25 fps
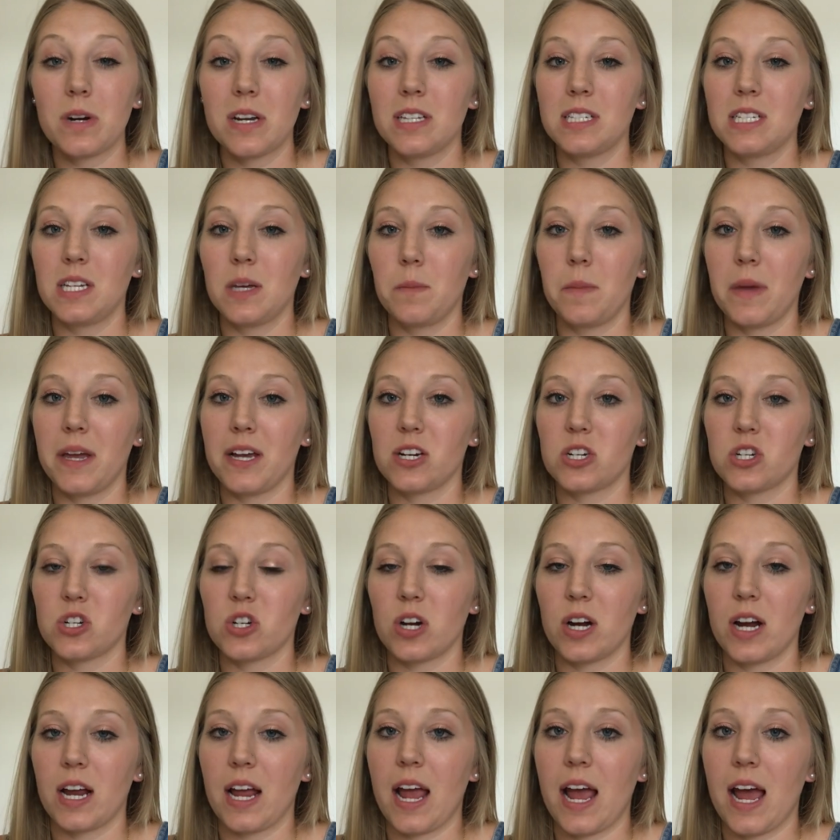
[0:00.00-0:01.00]
wanted to make
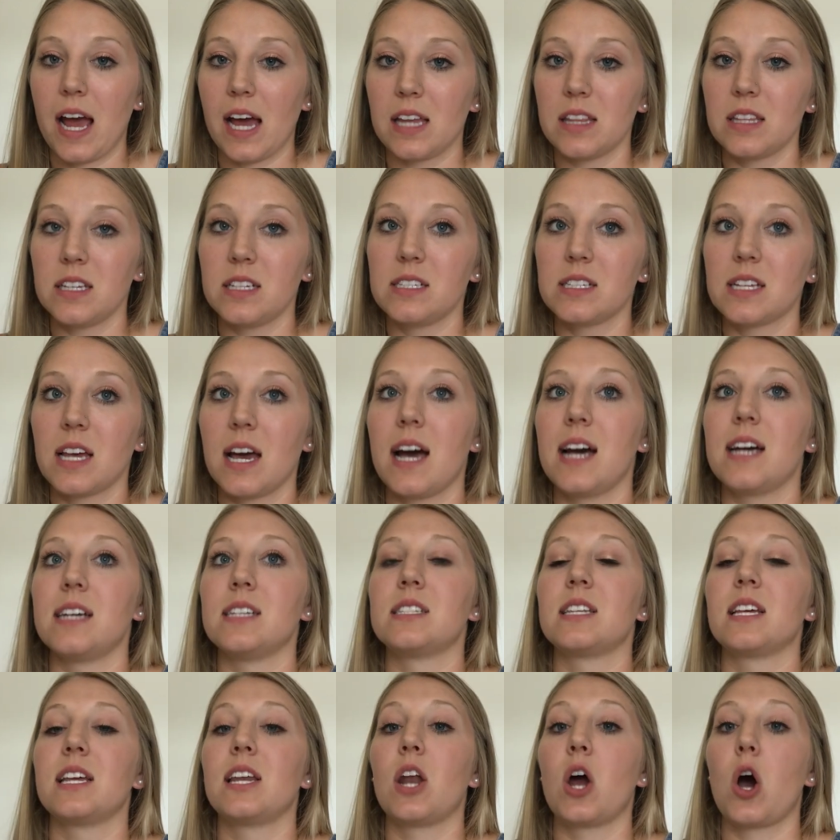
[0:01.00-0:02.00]
sure I had these
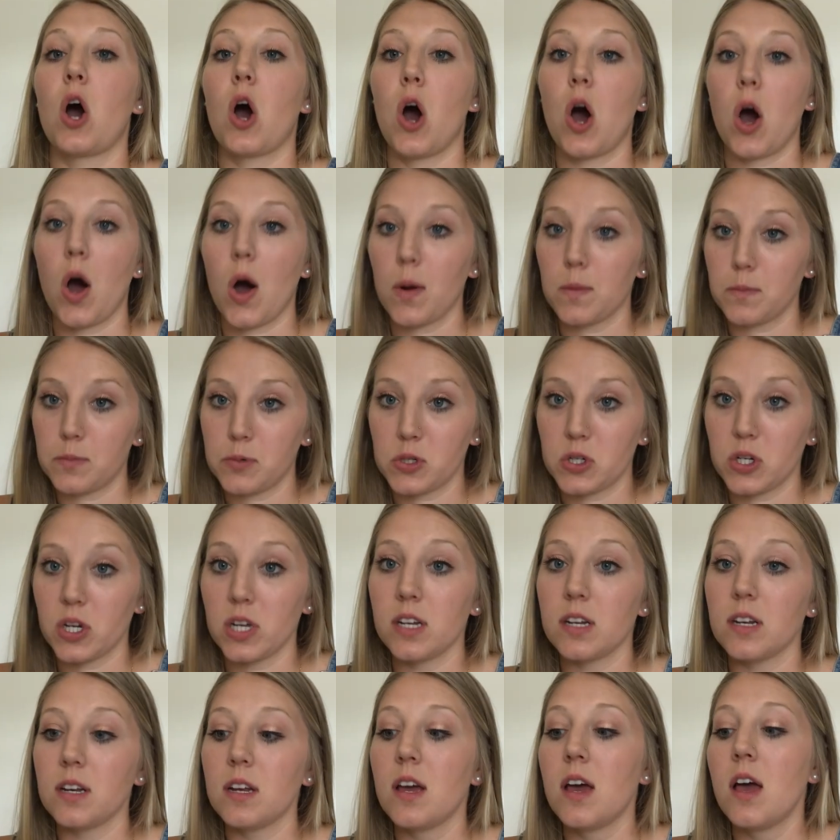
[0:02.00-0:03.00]
as an option.
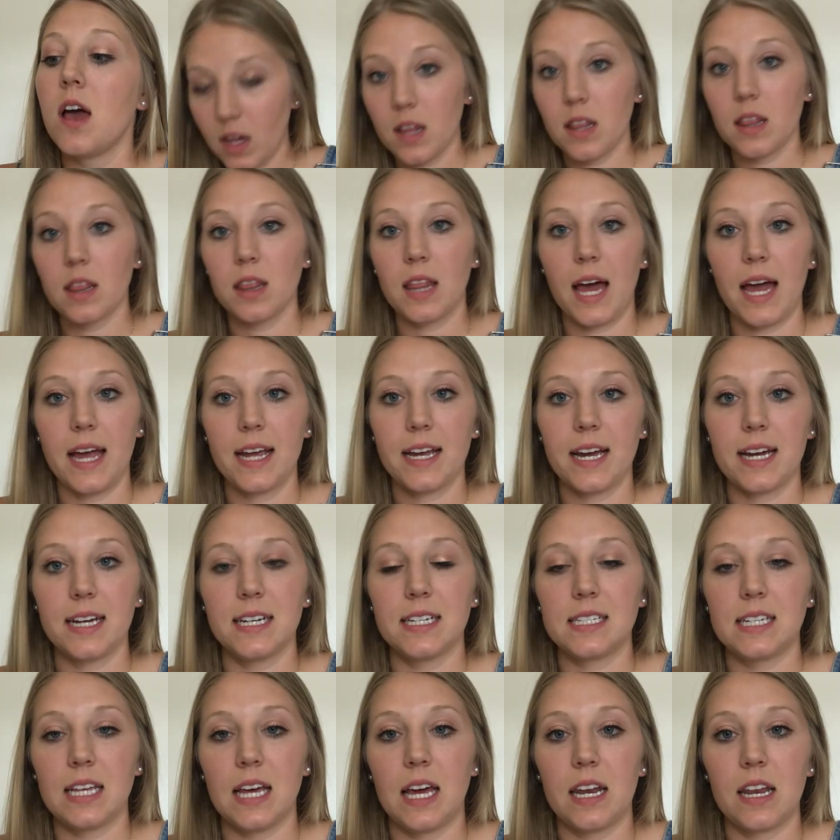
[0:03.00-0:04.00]
Like
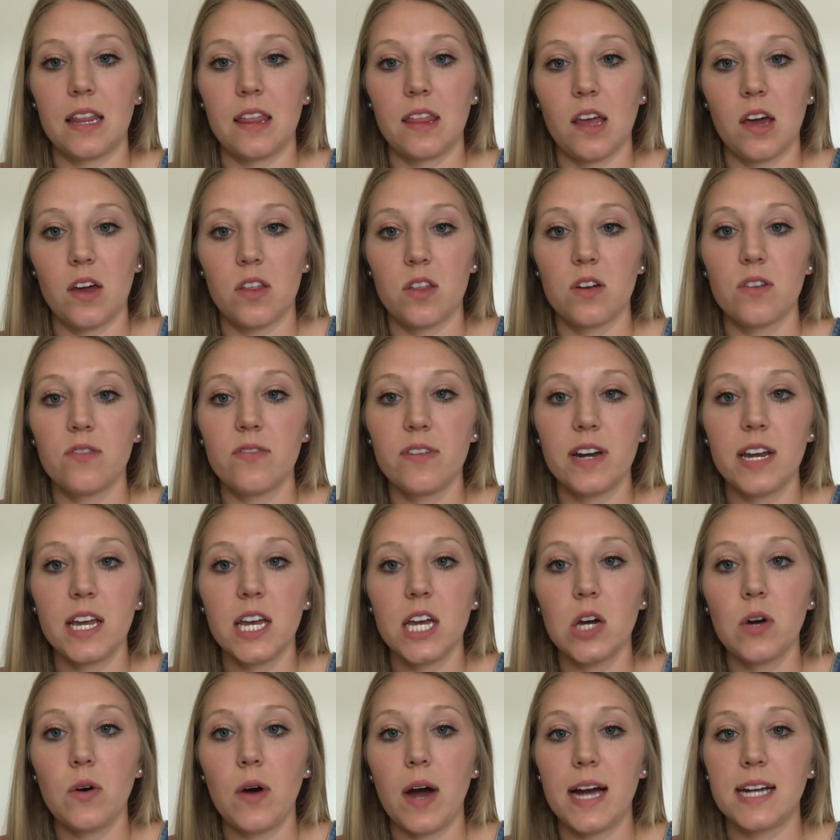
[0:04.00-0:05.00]
I said in the other
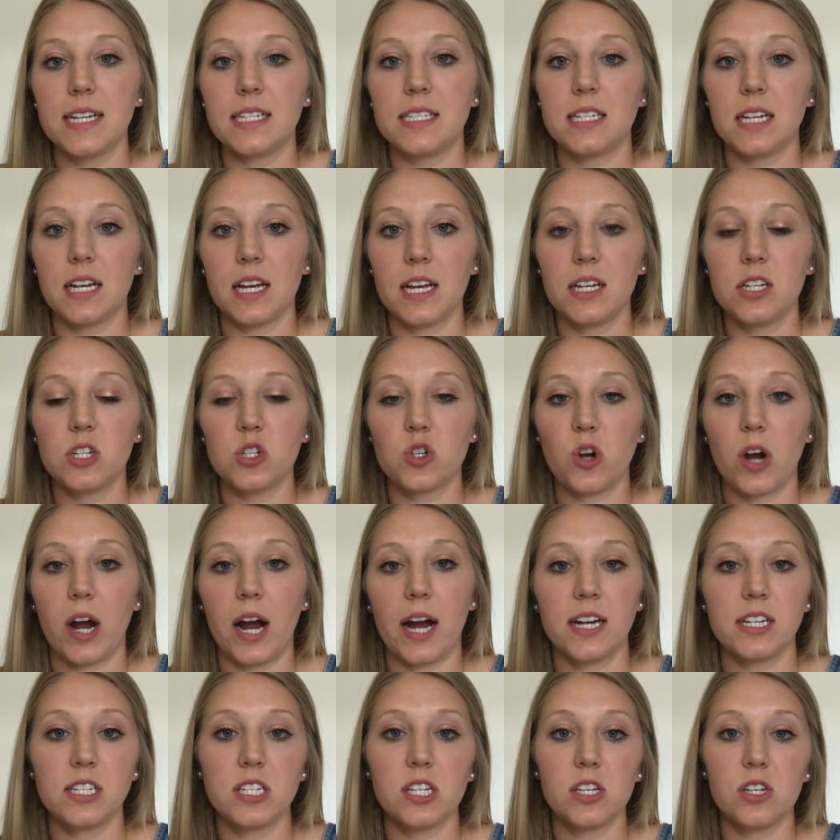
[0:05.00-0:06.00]
video, I did
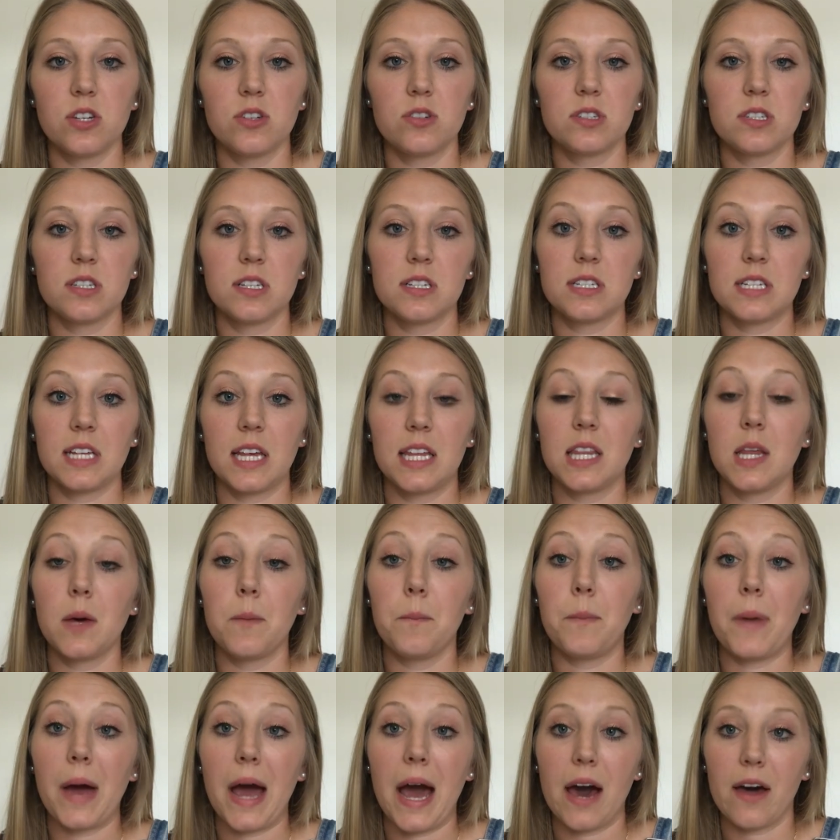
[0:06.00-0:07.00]
try to use this in the
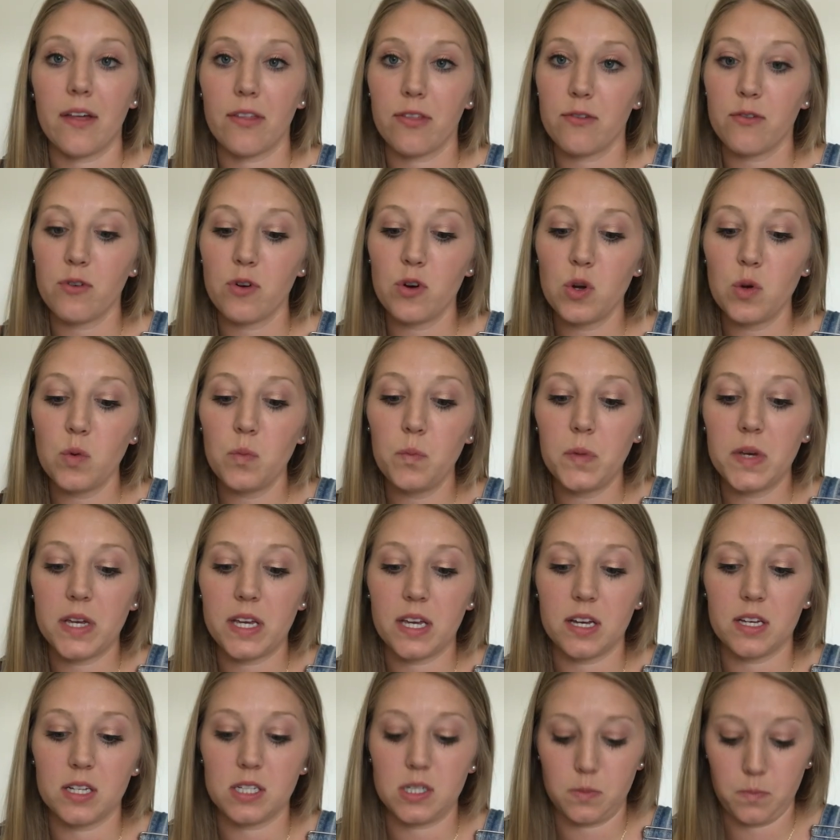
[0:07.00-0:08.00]
bathroom
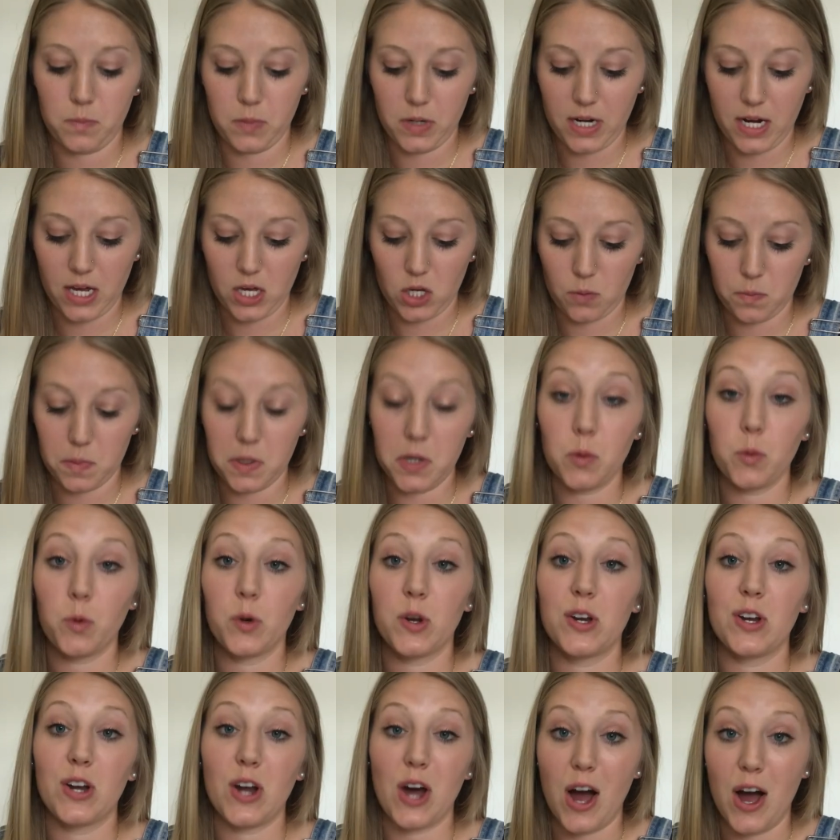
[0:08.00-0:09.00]
because Penelope
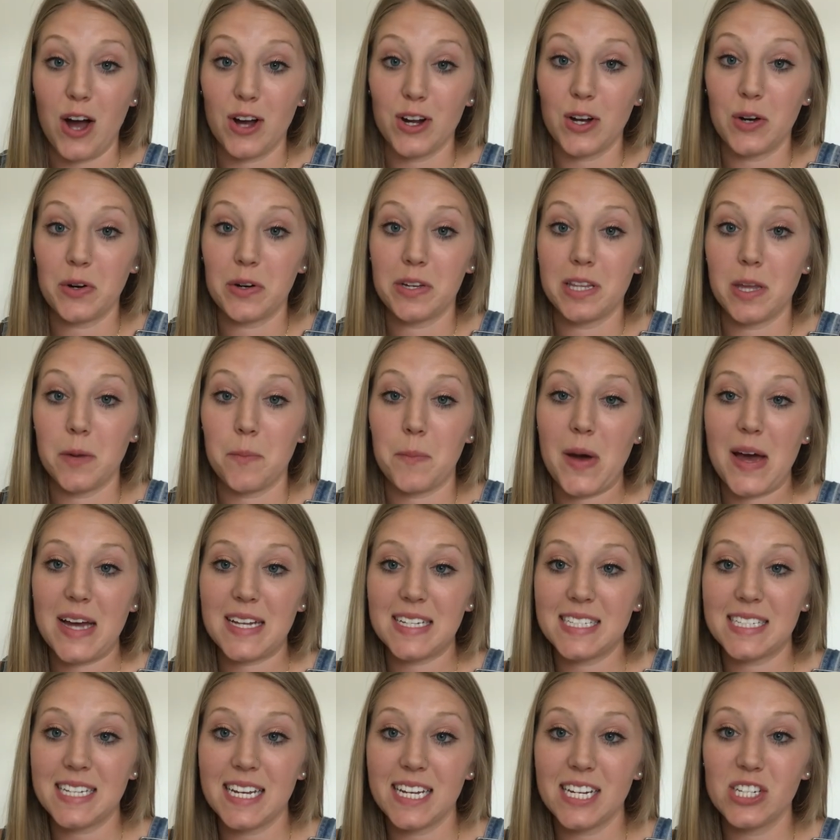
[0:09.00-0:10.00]
would not go in the
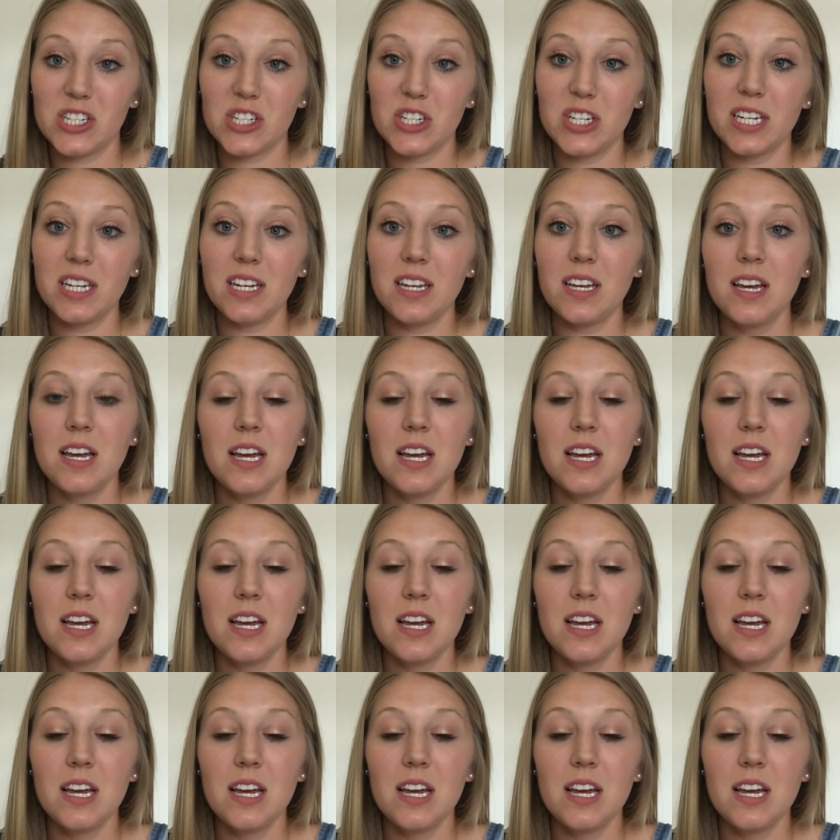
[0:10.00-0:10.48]
pet station.